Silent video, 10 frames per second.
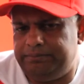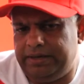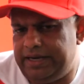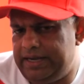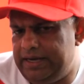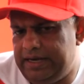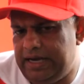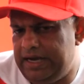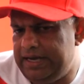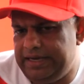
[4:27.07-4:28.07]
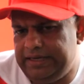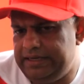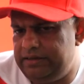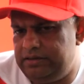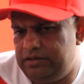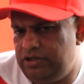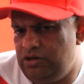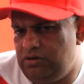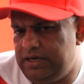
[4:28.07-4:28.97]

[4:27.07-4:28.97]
But uh, I, you know,